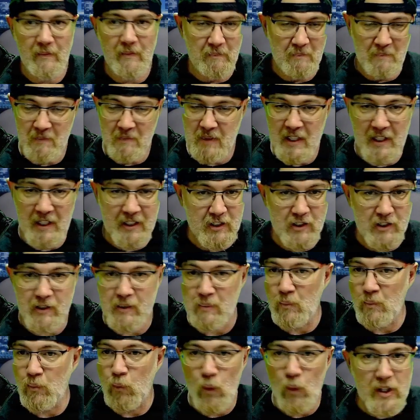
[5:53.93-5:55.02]
and I just
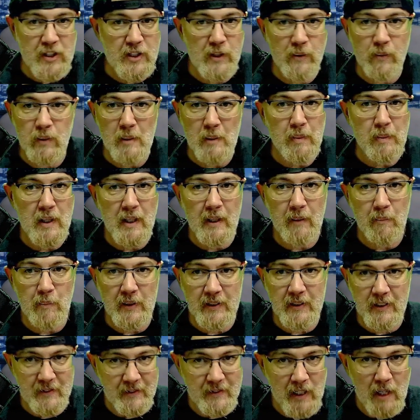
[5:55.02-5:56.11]
rinse and repeat. But
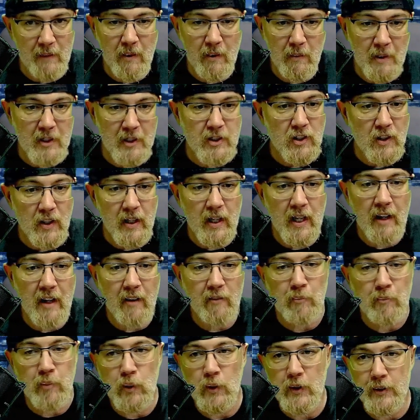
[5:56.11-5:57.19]
this time I make sure I
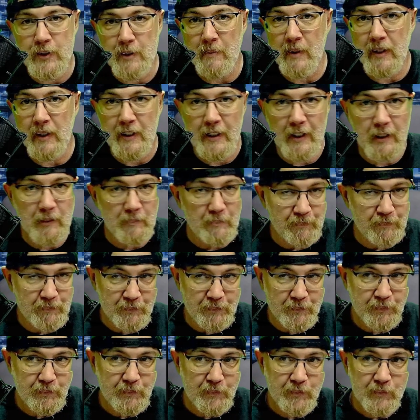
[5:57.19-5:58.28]
have bullets in my gun.
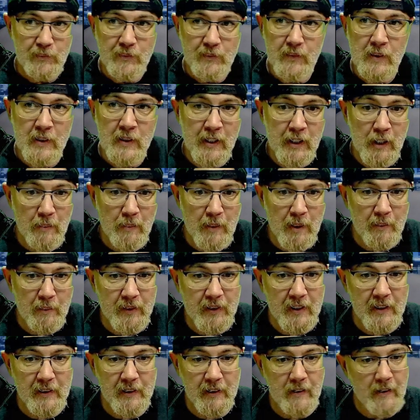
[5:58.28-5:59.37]
You know, I'm able to
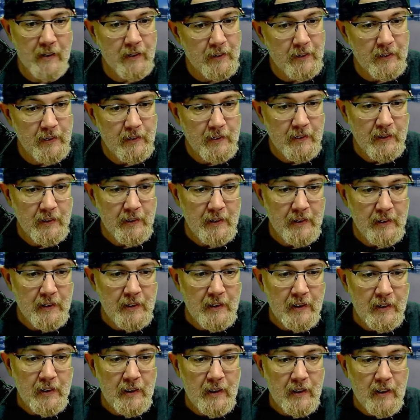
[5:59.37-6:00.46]
get the kill.
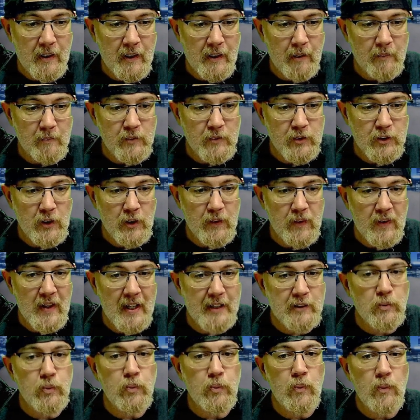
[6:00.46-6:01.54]
So
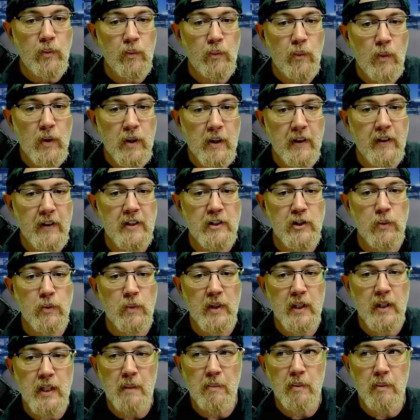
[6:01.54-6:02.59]
that's one of the things you want to keep in